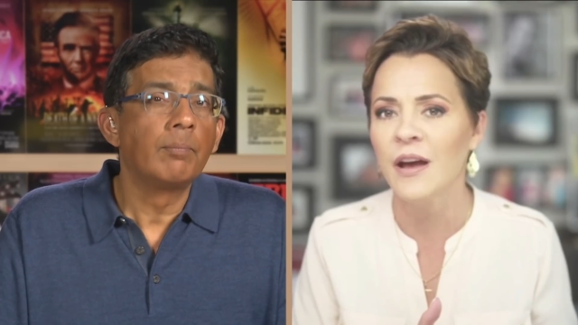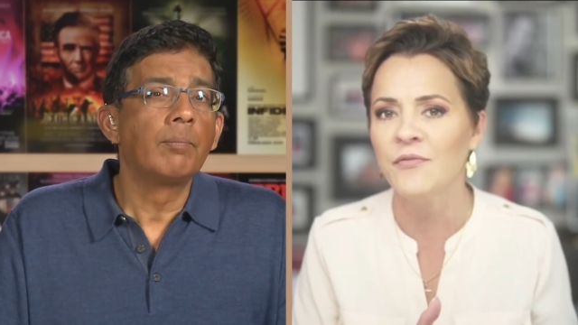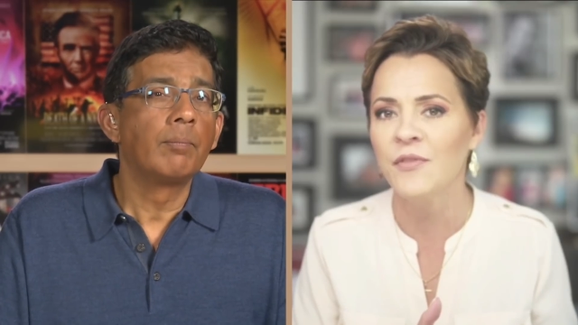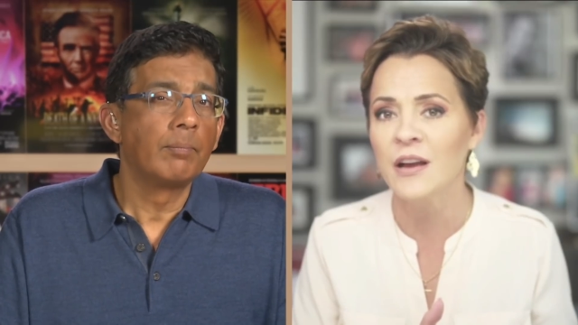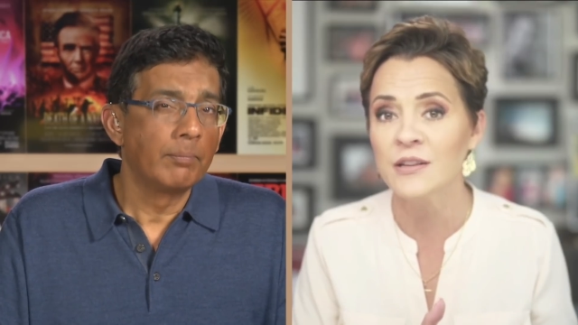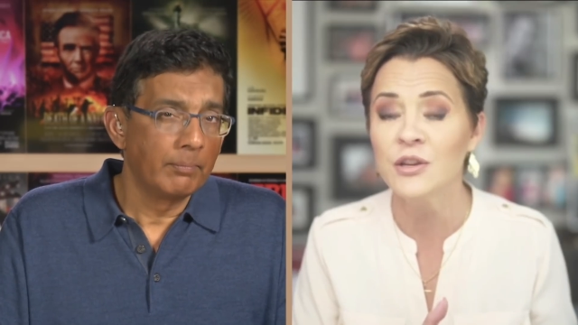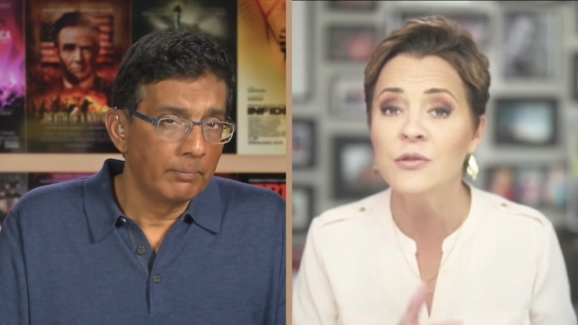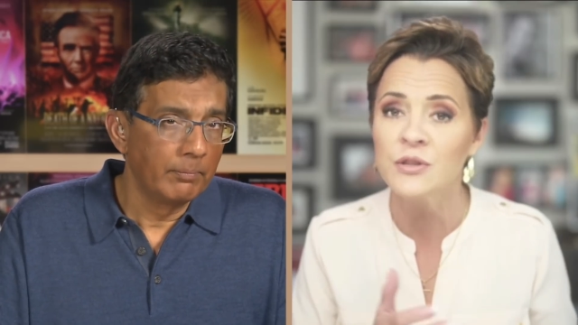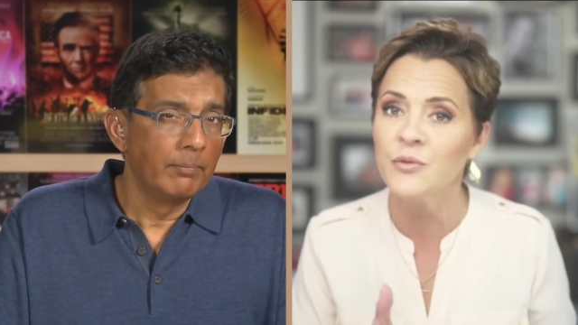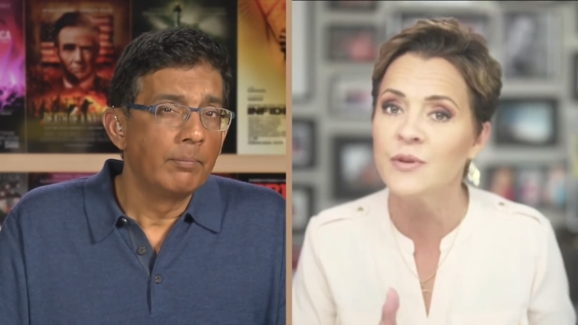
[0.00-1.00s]
Speaker 1: at Fox
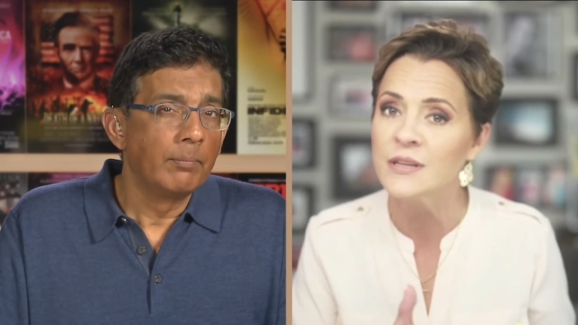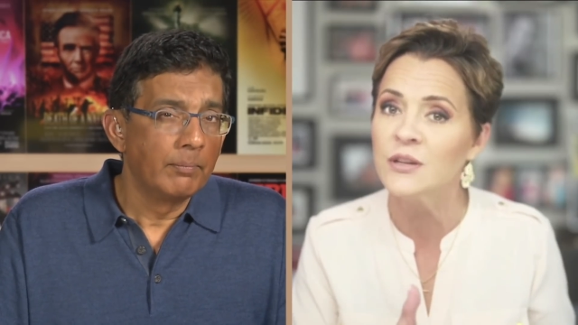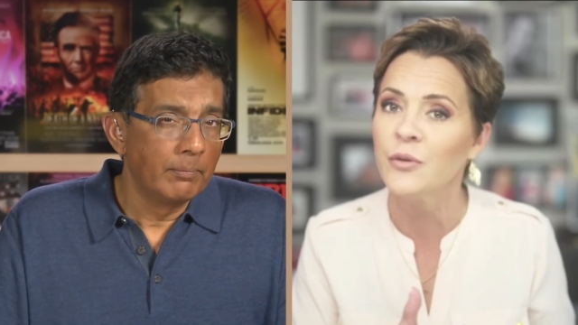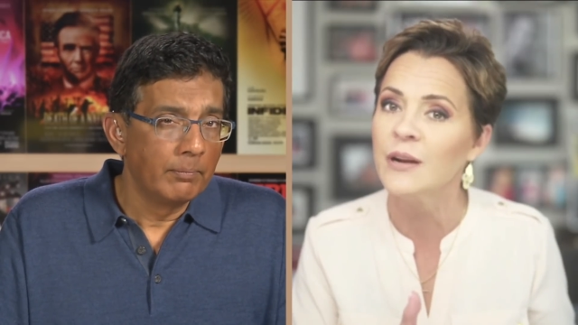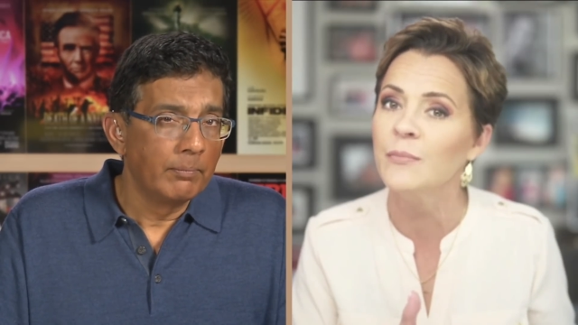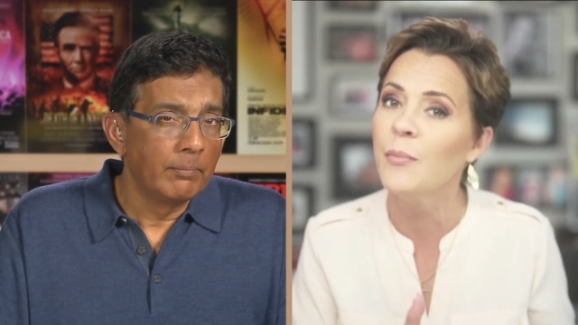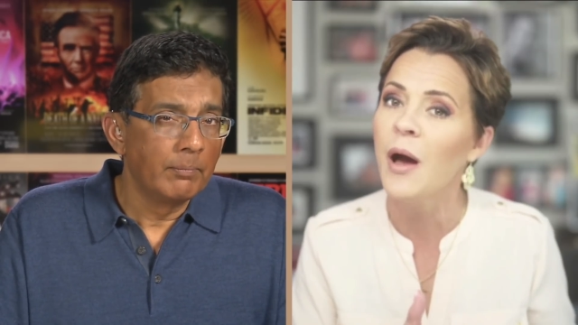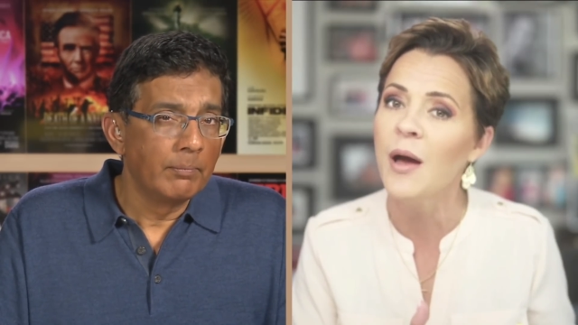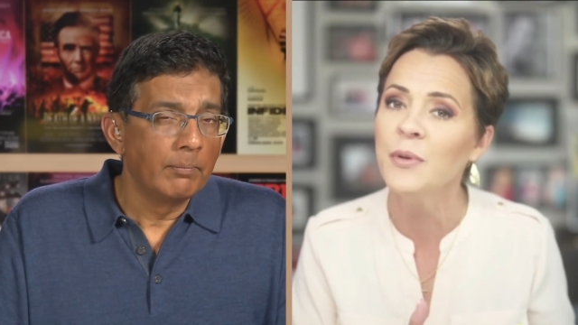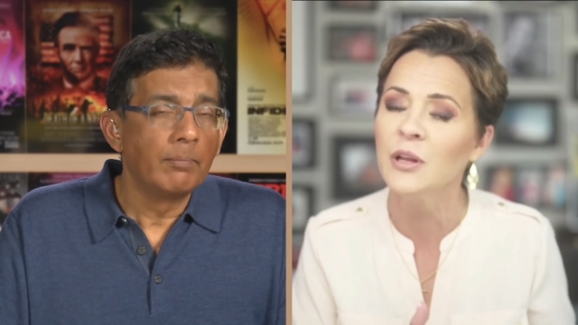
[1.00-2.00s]
News, who is incredibly
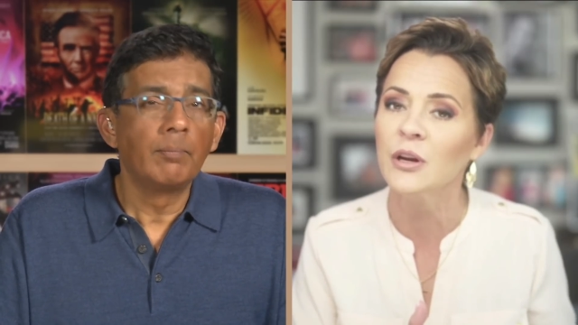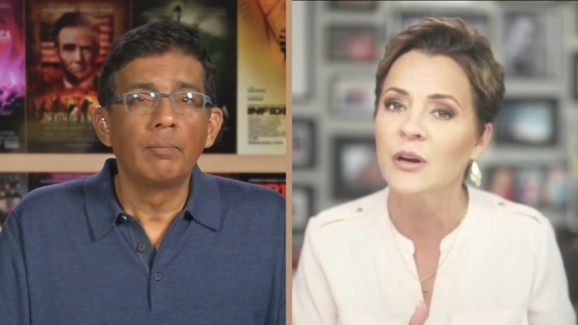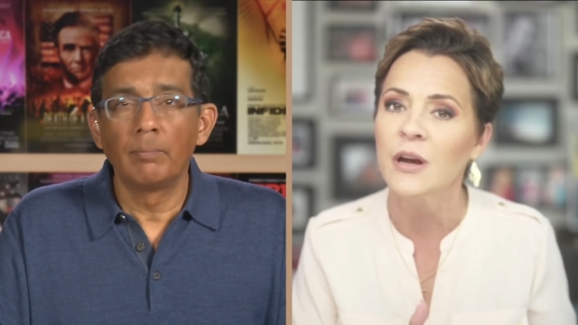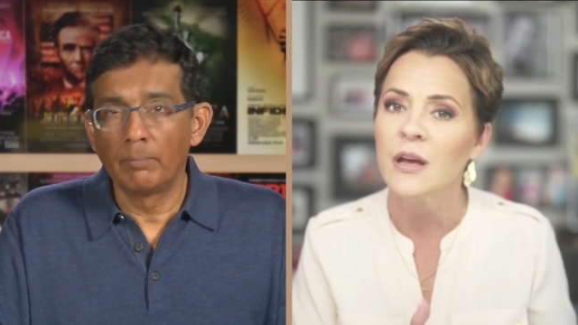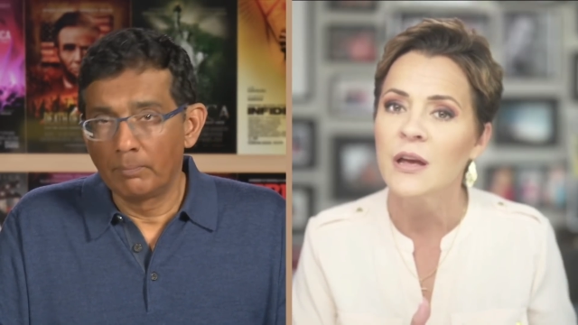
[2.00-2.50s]
popular.